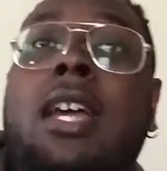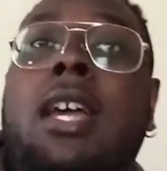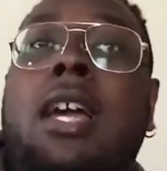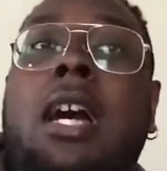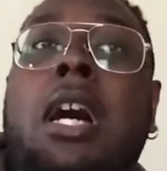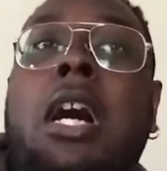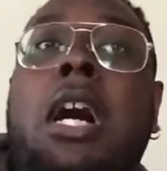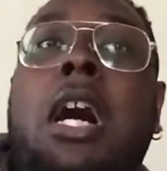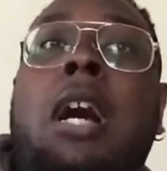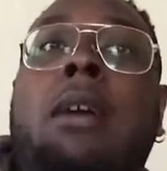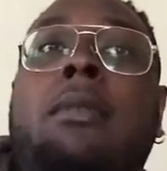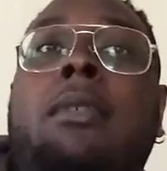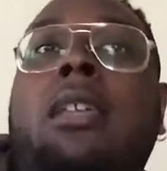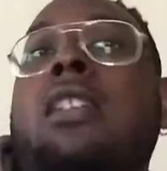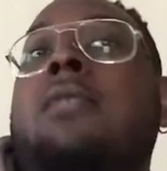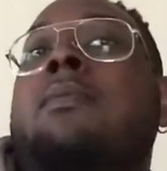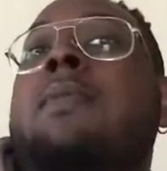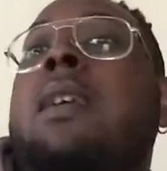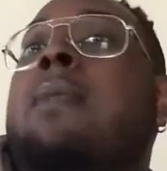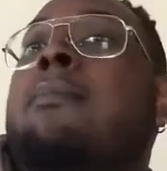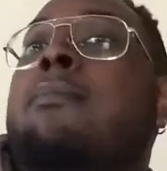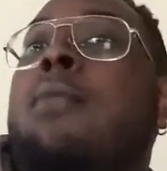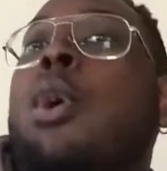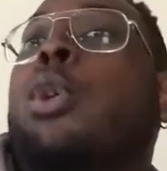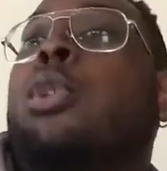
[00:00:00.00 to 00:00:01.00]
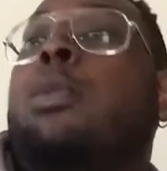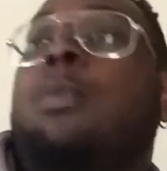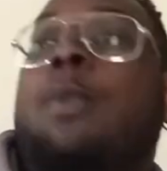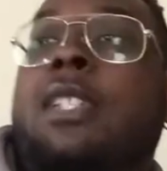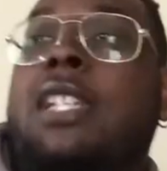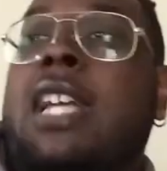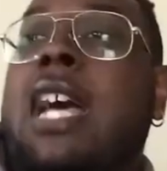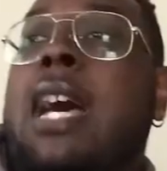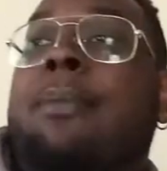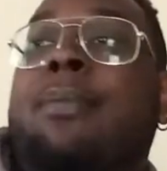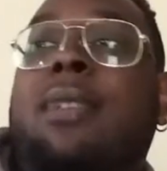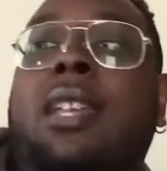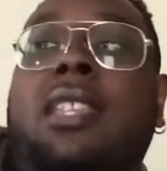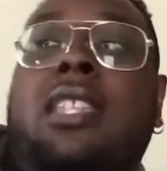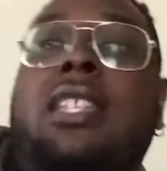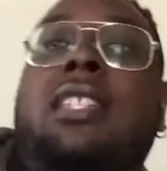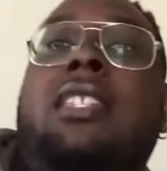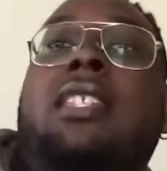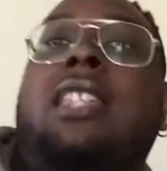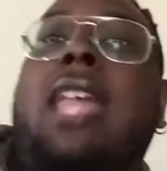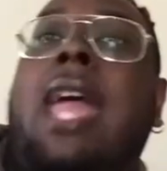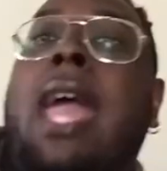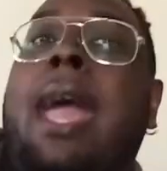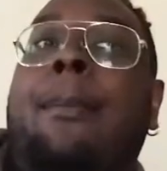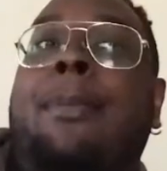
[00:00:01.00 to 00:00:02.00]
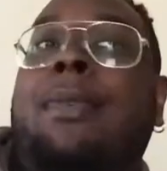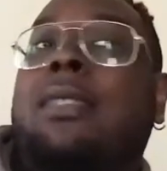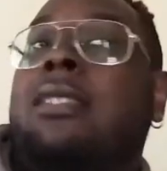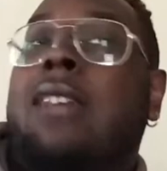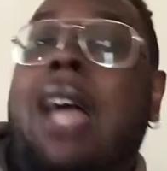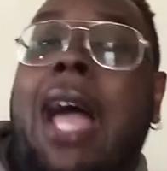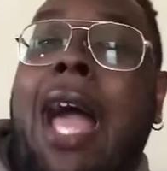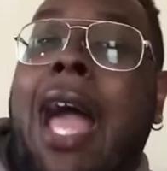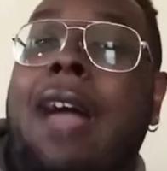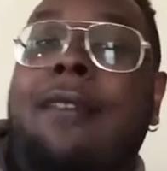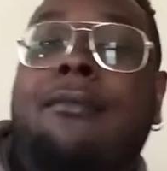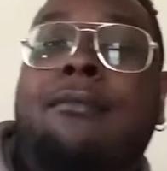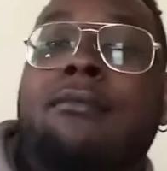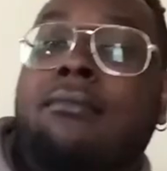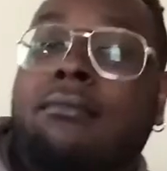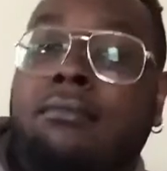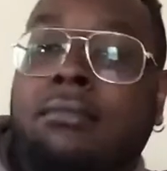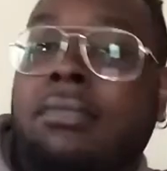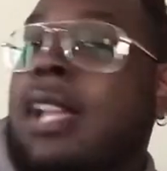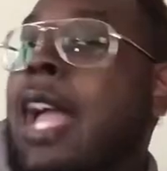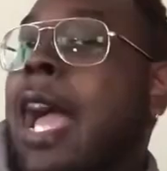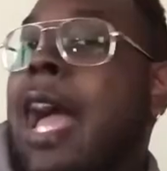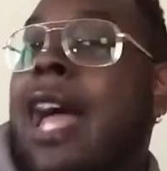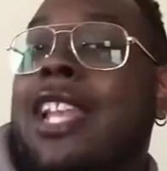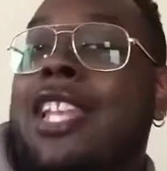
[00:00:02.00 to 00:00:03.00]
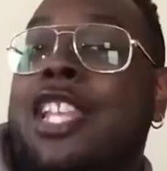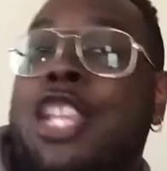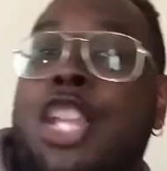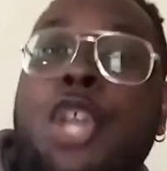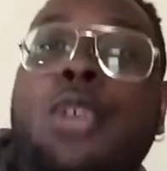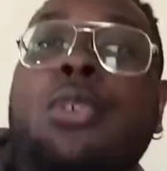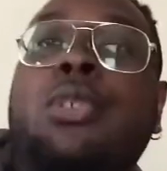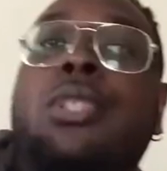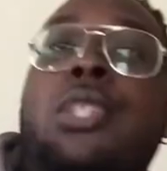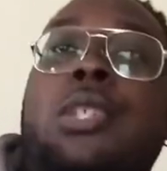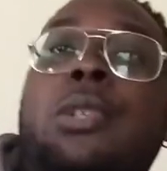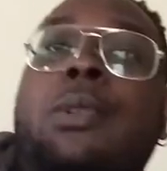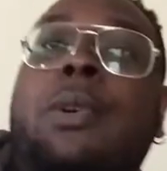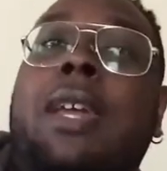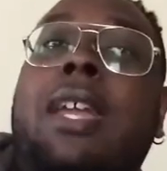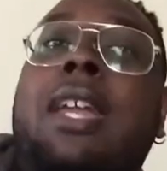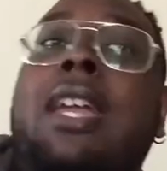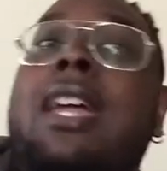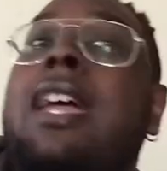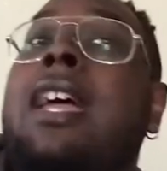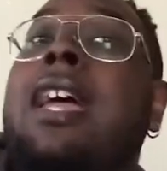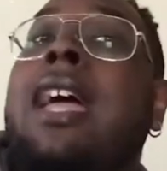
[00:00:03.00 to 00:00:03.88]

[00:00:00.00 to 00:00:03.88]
There's been multiple times that this has happened, so I've gotten used to it.